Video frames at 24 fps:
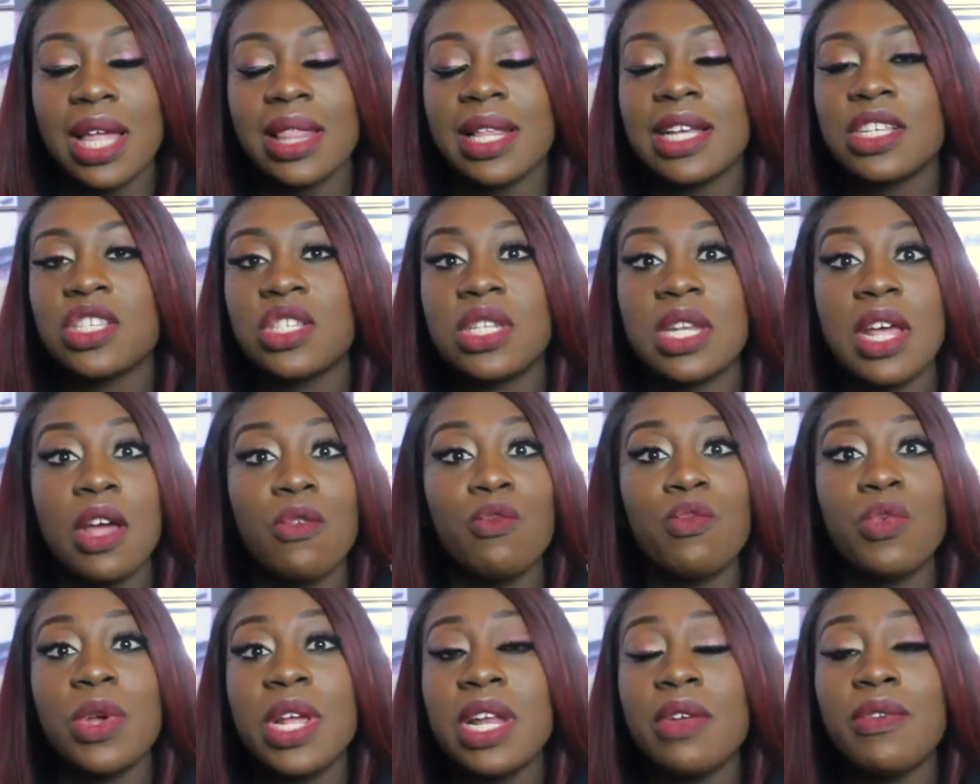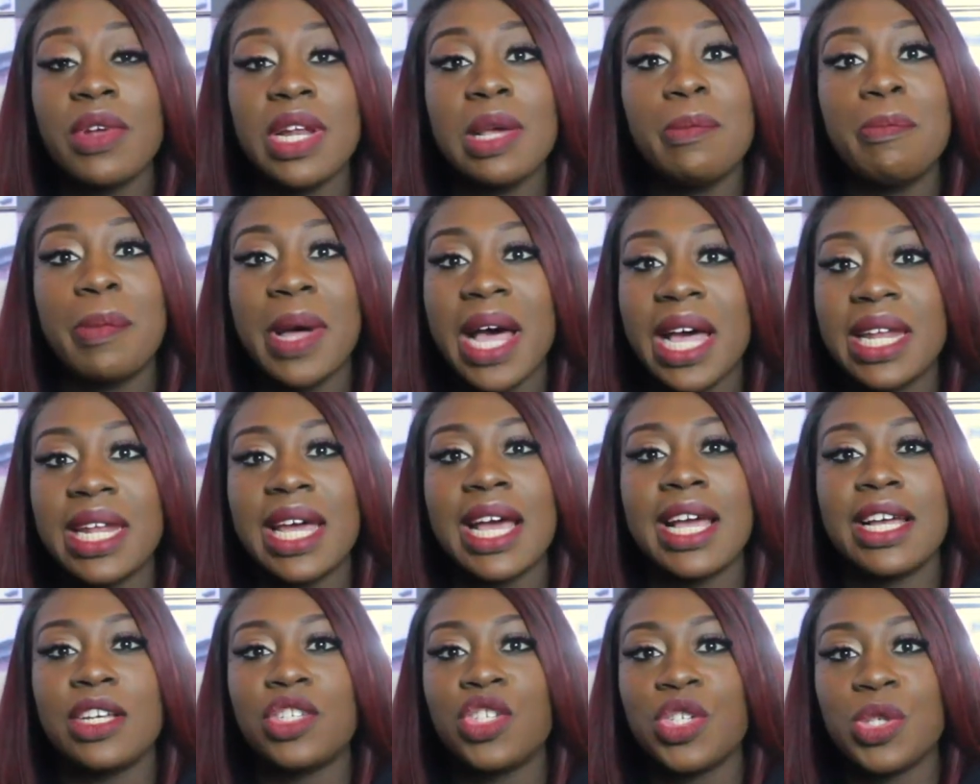And that's a really, really bad
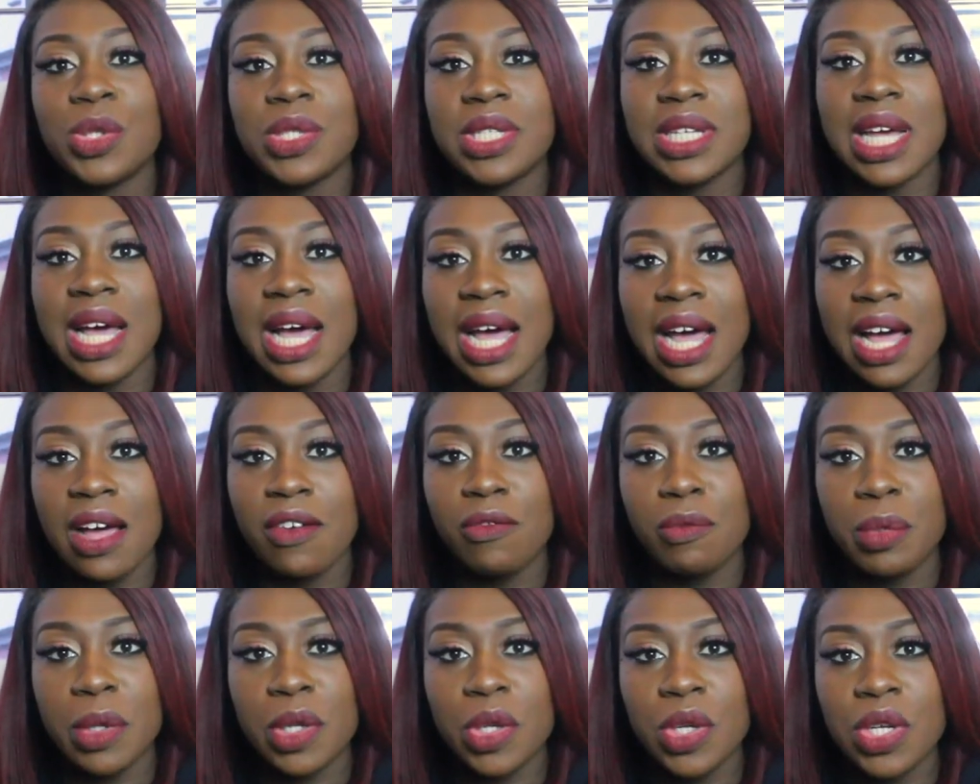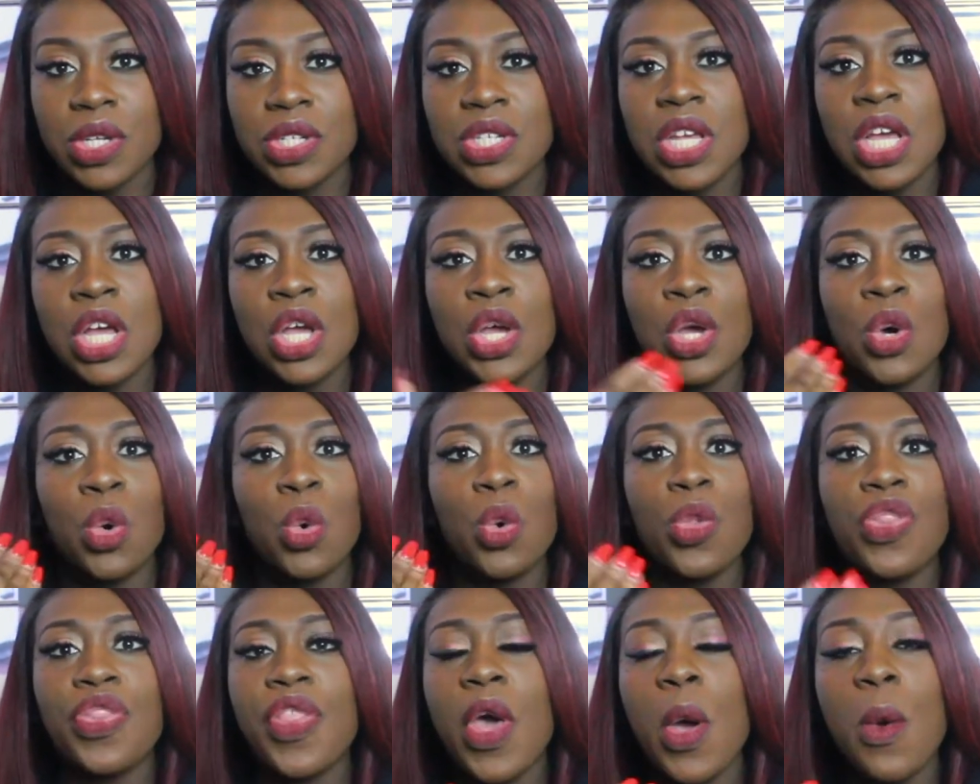attitude to have, because
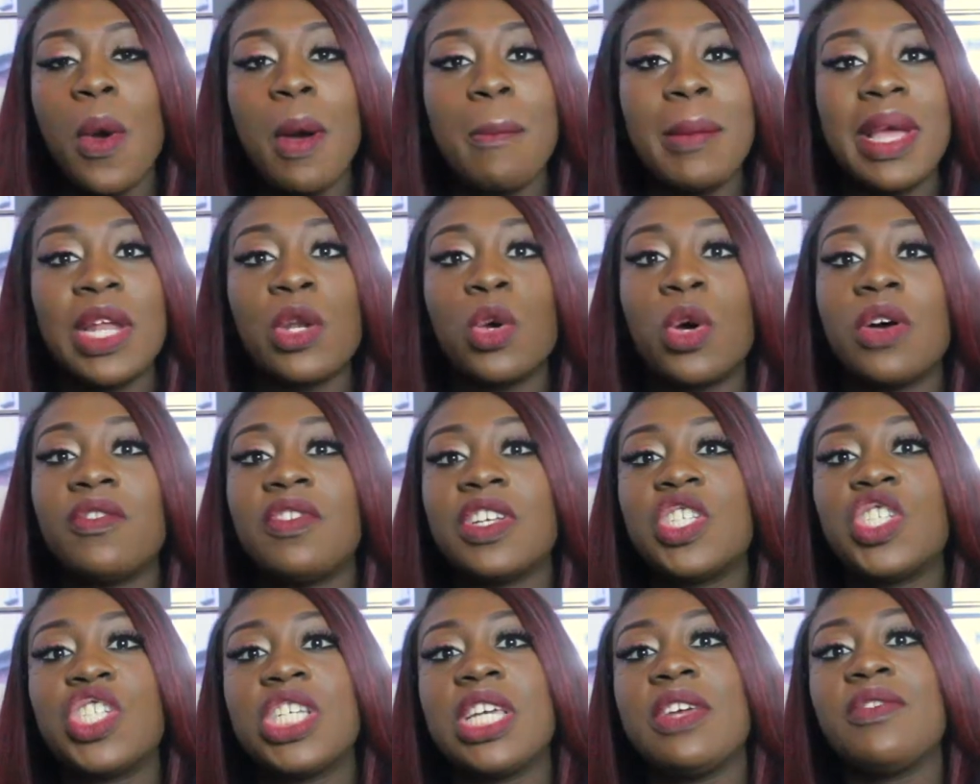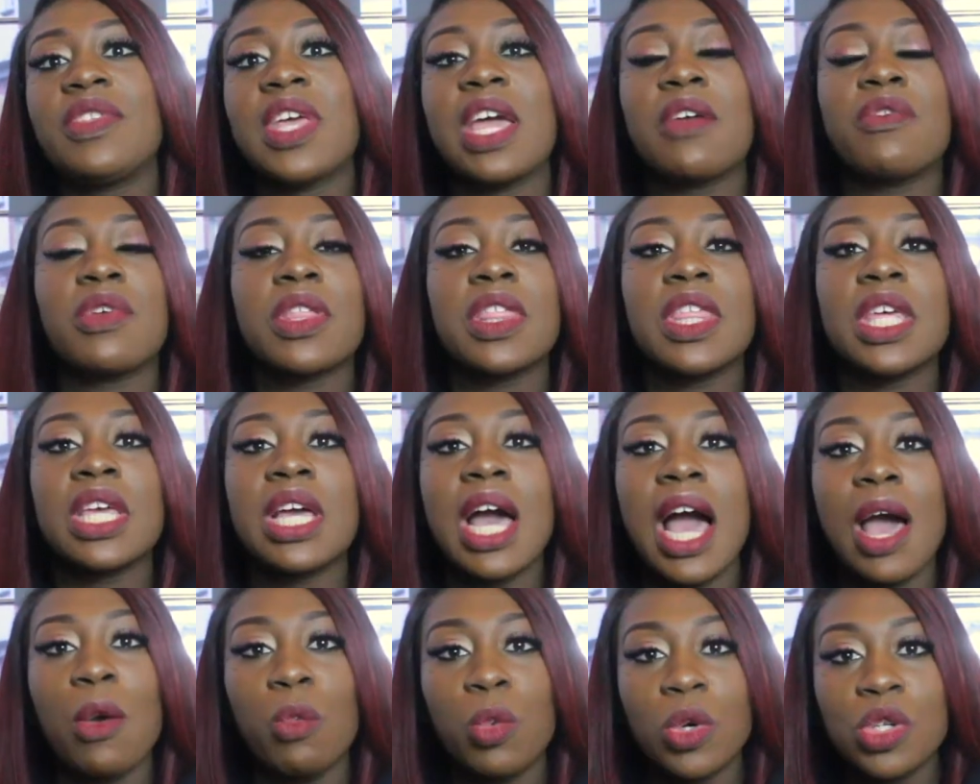although I may not have achieved
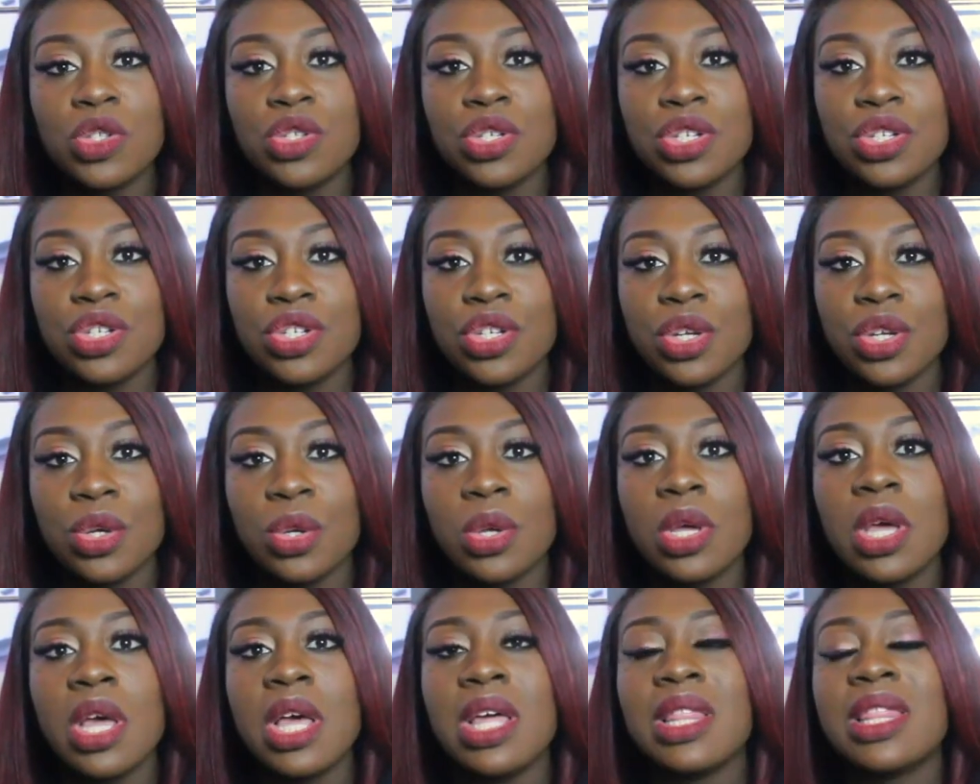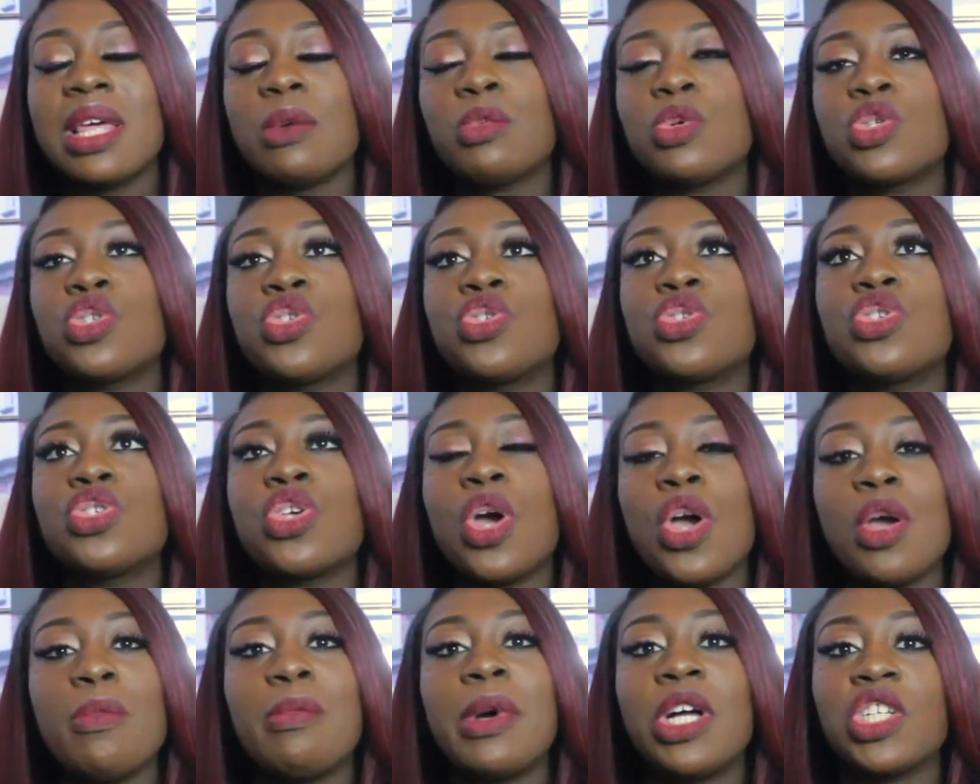everything I wanted to, there was
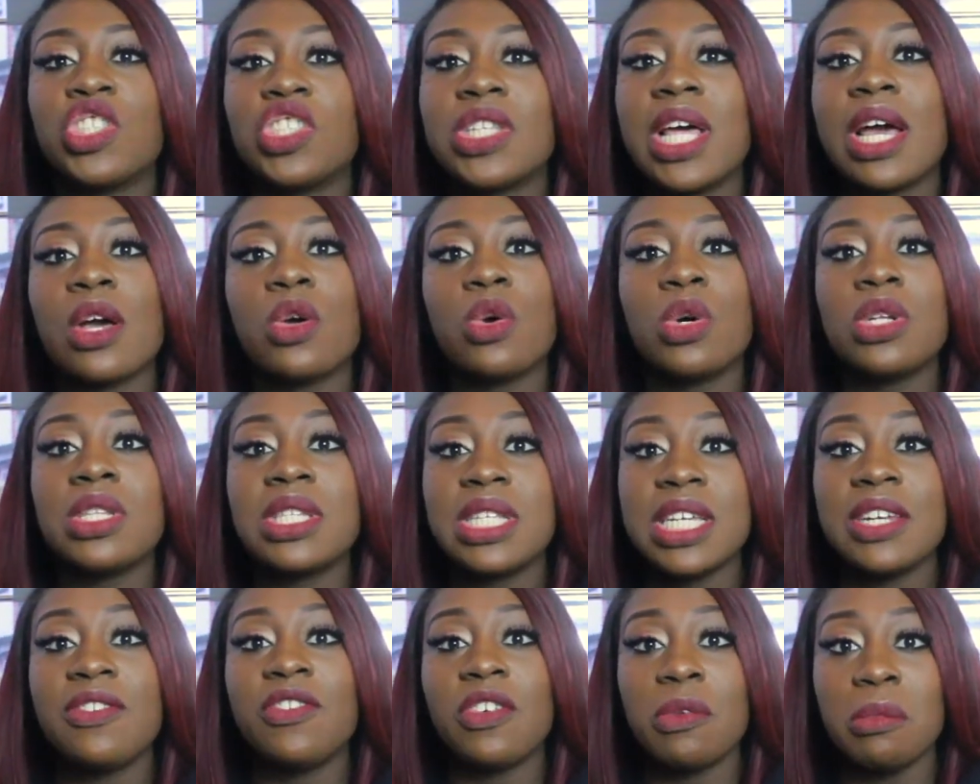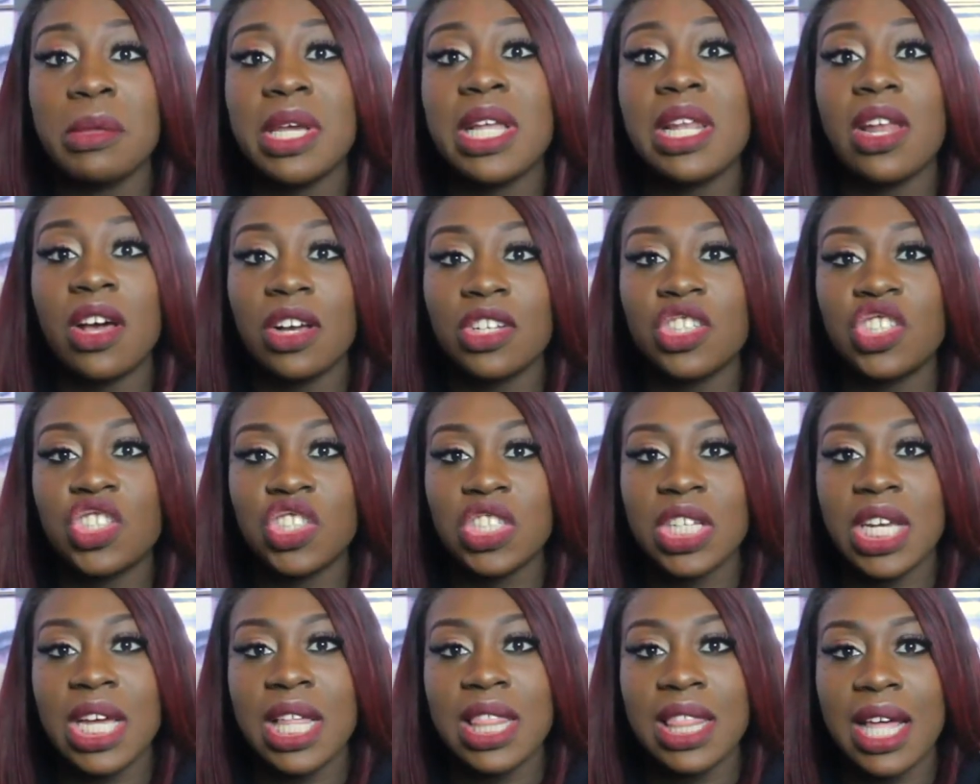so much that God did for me
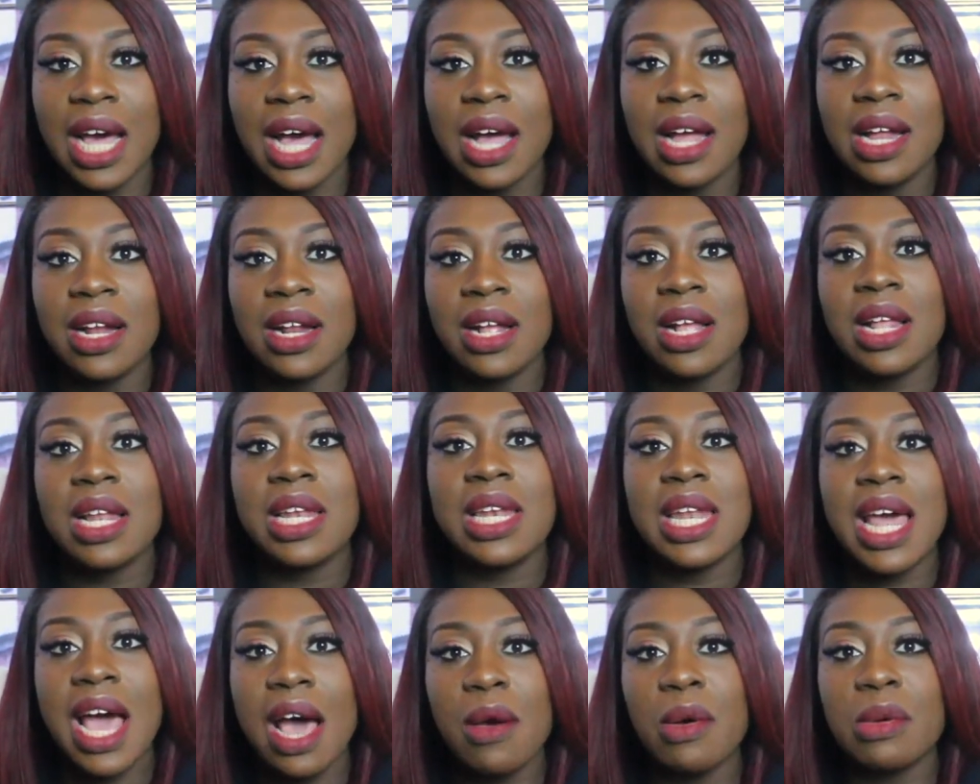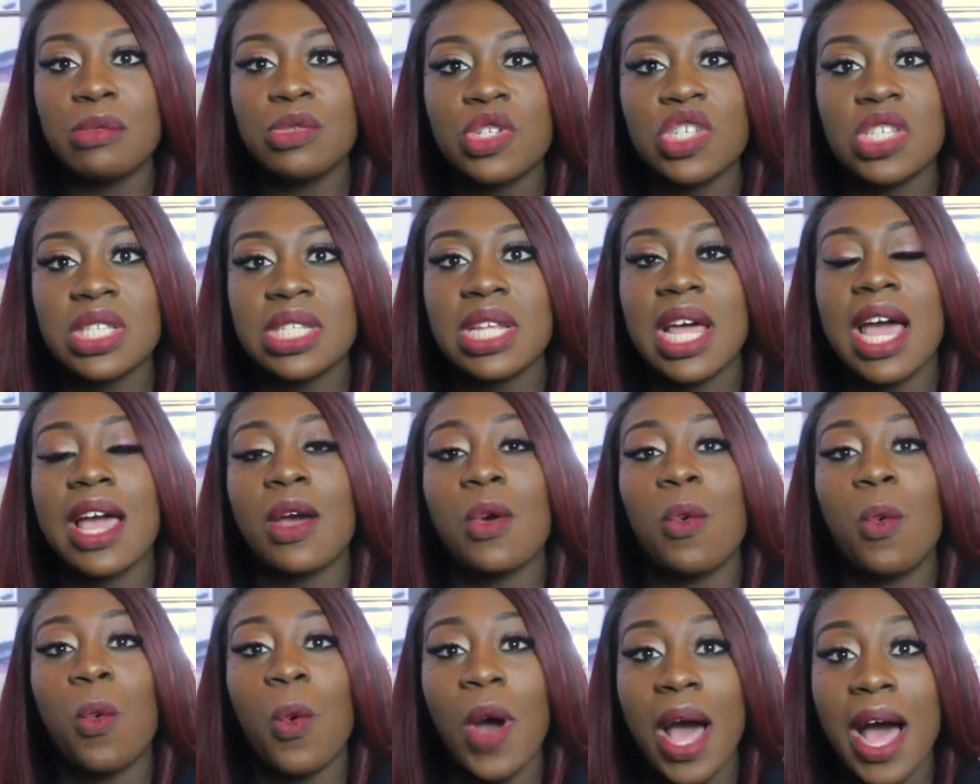last year that now just
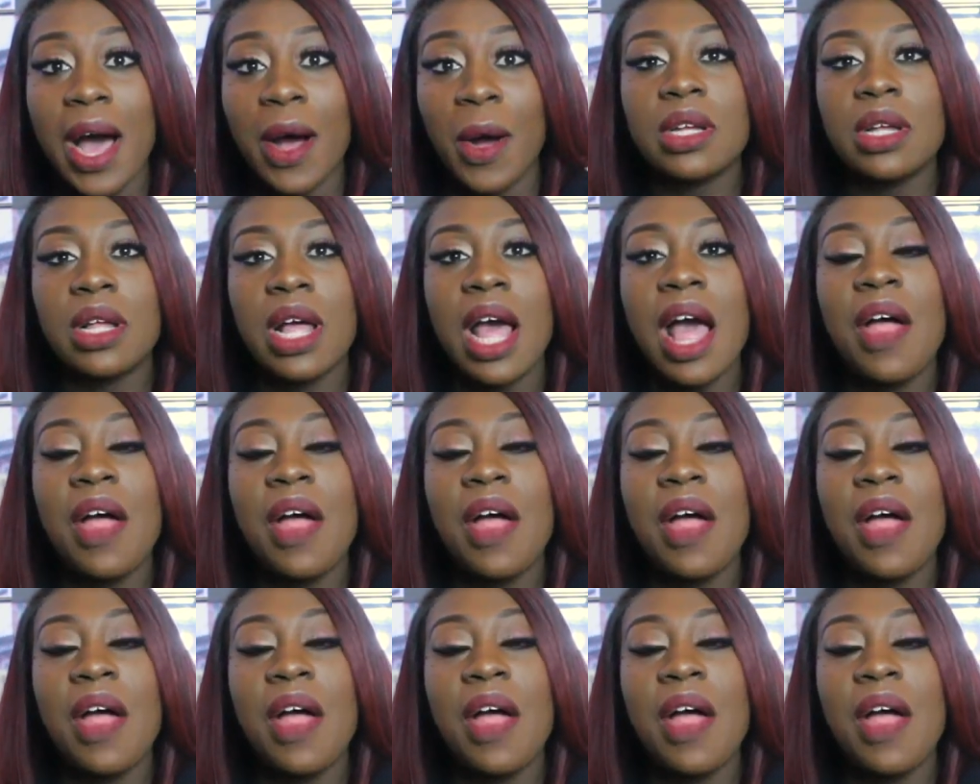like, wow.